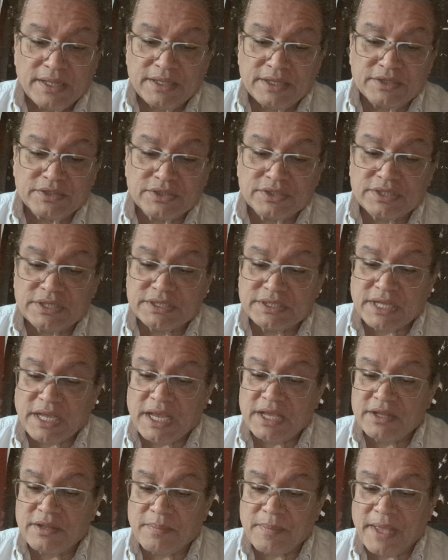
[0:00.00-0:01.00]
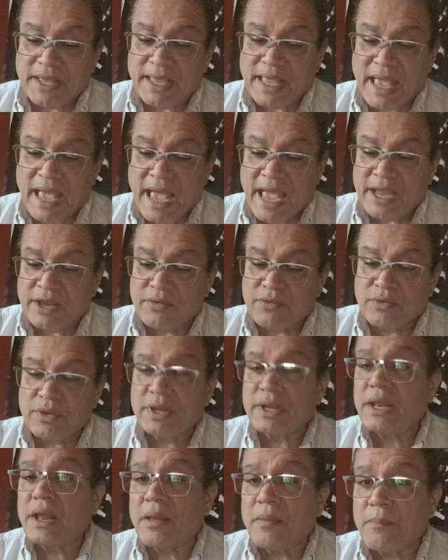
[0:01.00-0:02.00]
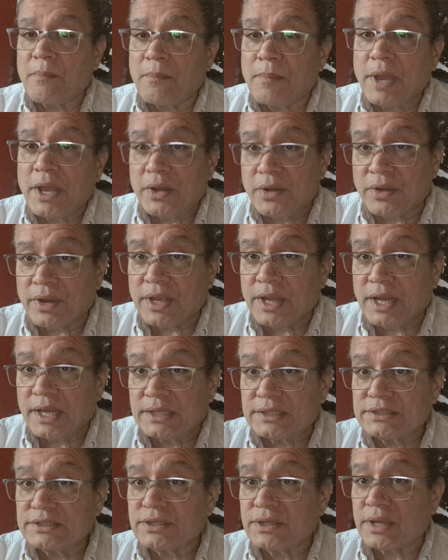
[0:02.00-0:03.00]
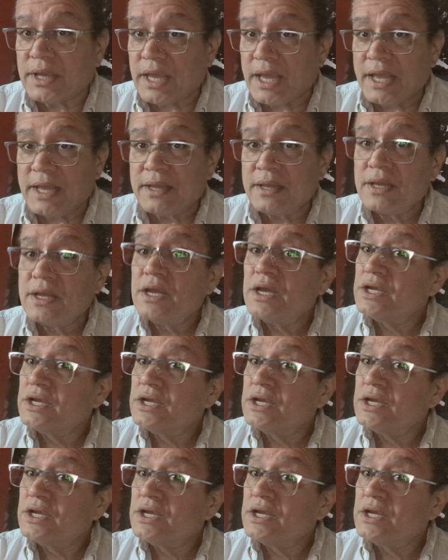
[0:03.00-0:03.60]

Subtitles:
These are designed to make accurate miter cuts, okay?